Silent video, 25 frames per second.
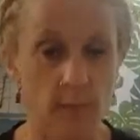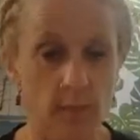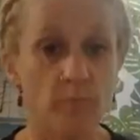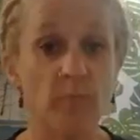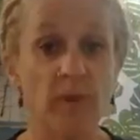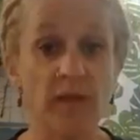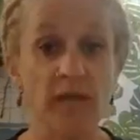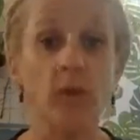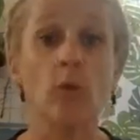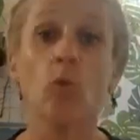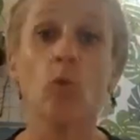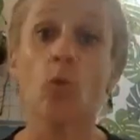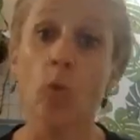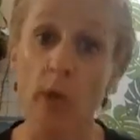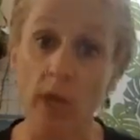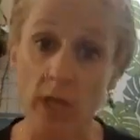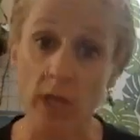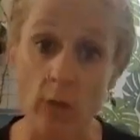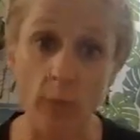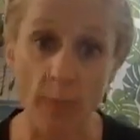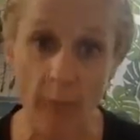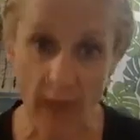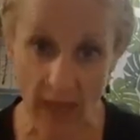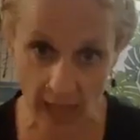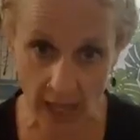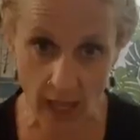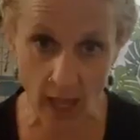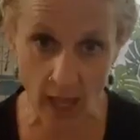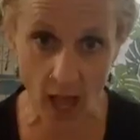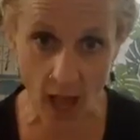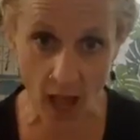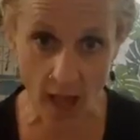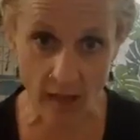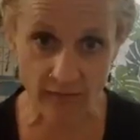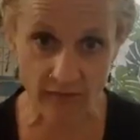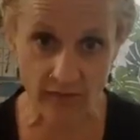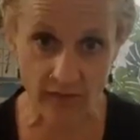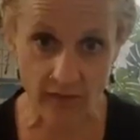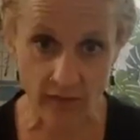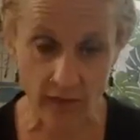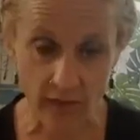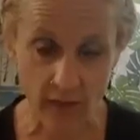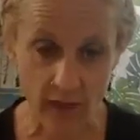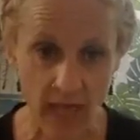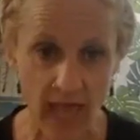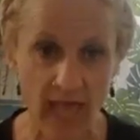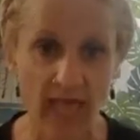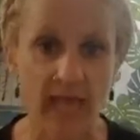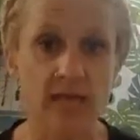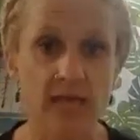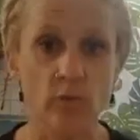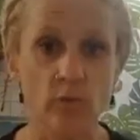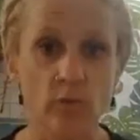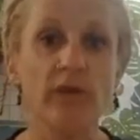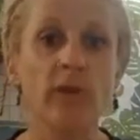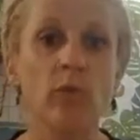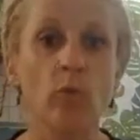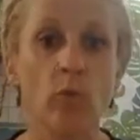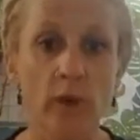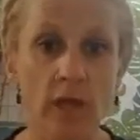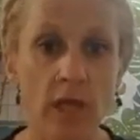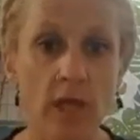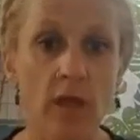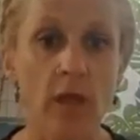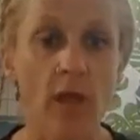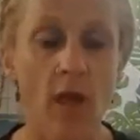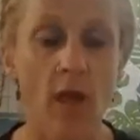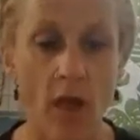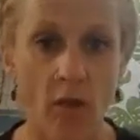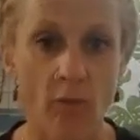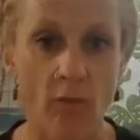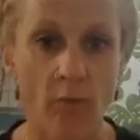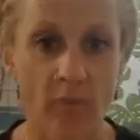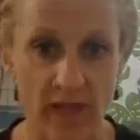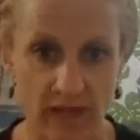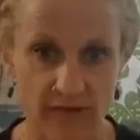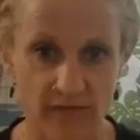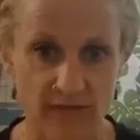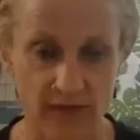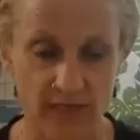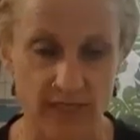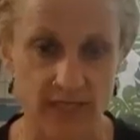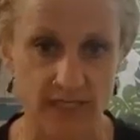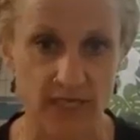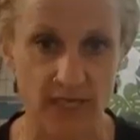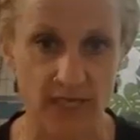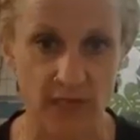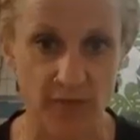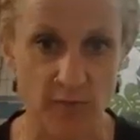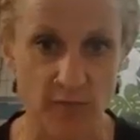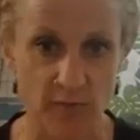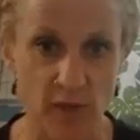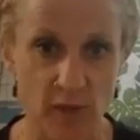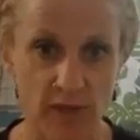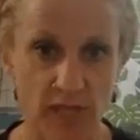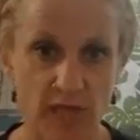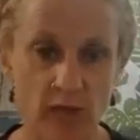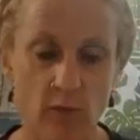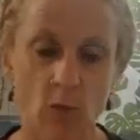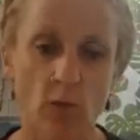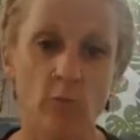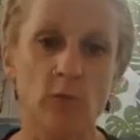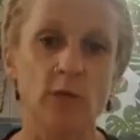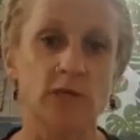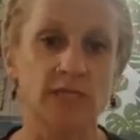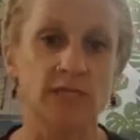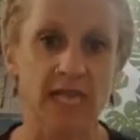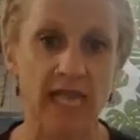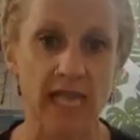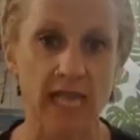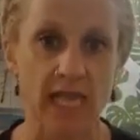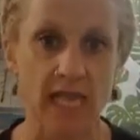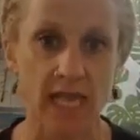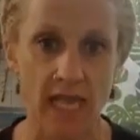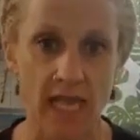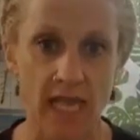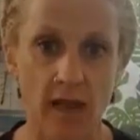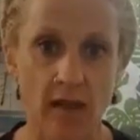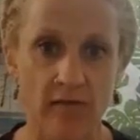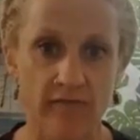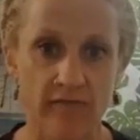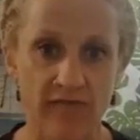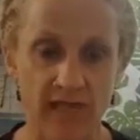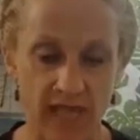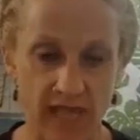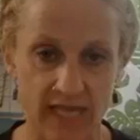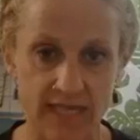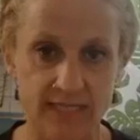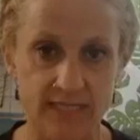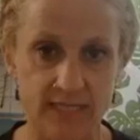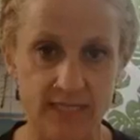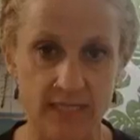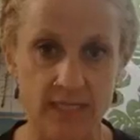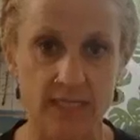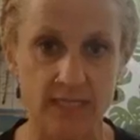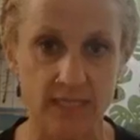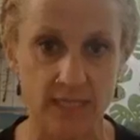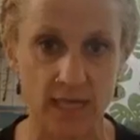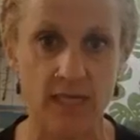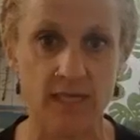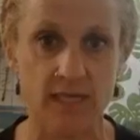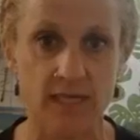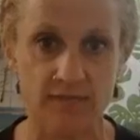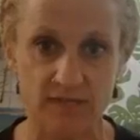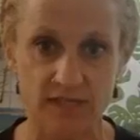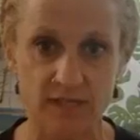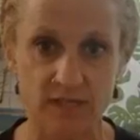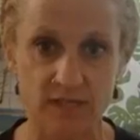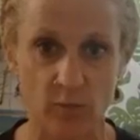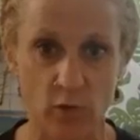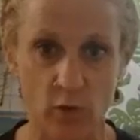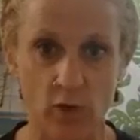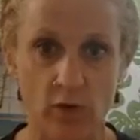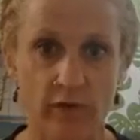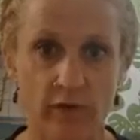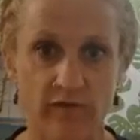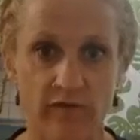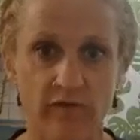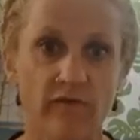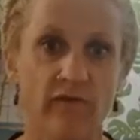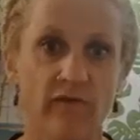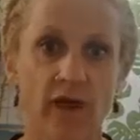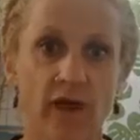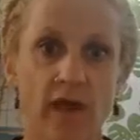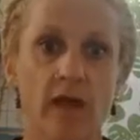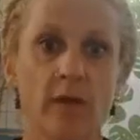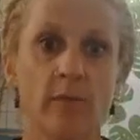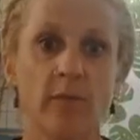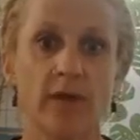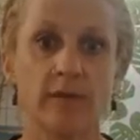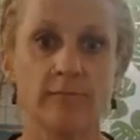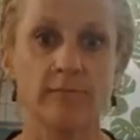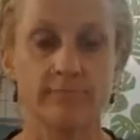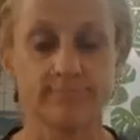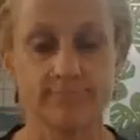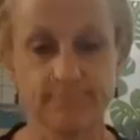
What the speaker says: but it will pay off, and we will all benefit as a community when we're taking care of kids in this kind of supportive environment.